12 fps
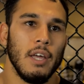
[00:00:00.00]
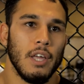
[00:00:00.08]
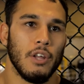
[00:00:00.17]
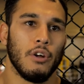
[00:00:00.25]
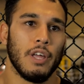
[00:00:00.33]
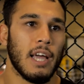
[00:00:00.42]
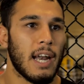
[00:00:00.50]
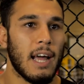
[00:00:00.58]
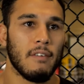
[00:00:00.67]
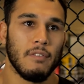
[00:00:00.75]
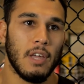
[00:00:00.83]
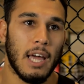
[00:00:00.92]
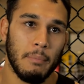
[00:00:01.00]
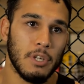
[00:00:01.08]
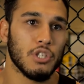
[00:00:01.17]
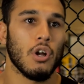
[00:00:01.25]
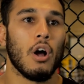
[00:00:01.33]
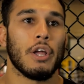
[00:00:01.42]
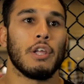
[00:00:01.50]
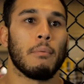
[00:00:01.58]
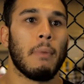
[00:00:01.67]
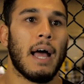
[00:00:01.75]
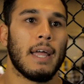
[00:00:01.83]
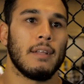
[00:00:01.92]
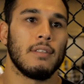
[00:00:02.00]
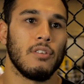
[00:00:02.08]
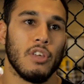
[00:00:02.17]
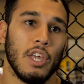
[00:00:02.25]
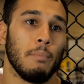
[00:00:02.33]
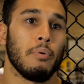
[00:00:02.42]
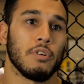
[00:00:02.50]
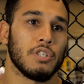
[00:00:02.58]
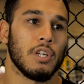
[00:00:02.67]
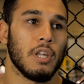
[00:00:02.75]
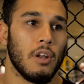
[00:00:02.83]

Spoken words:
You know, you gotta be strong in your mind to keep pushing.